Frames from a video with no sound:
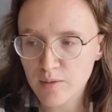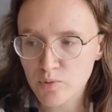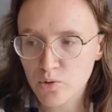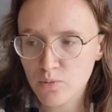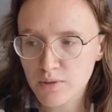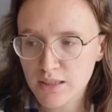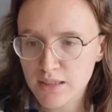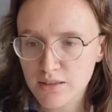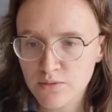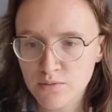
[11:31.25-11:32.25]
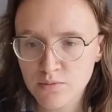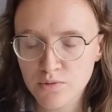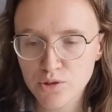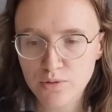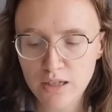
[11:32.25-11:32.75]
I'm normally
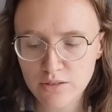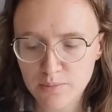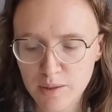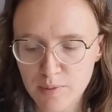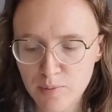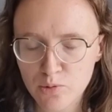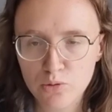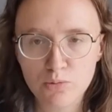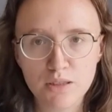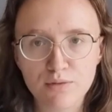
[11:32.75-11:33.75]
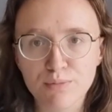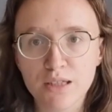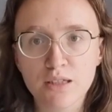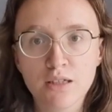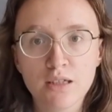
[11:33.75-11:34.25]
surrounded by people who will give
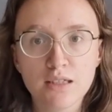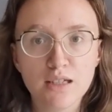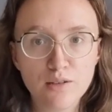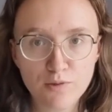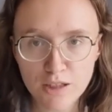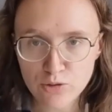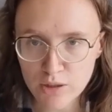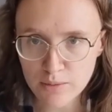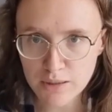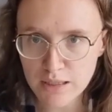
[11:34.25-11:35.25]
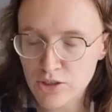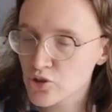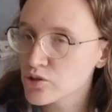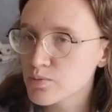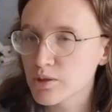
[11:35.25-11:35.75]
me Netflix
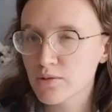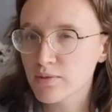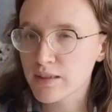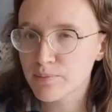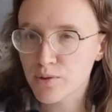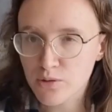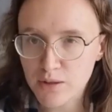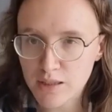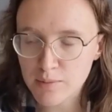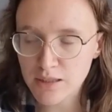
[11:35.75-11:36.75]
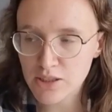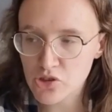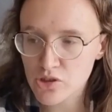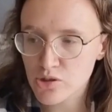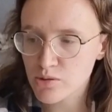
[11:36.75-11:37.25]
recommendations, but not really book
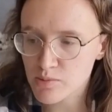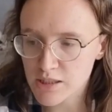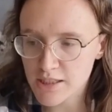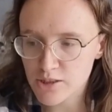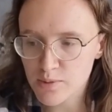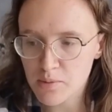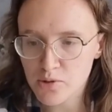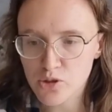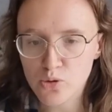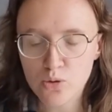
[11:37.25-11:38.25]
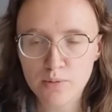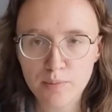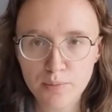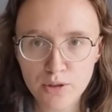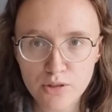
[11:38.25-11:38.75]
recommendations, so it's nice to be able to talk
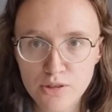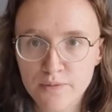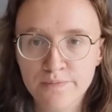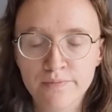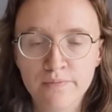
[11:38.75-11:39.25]
about books.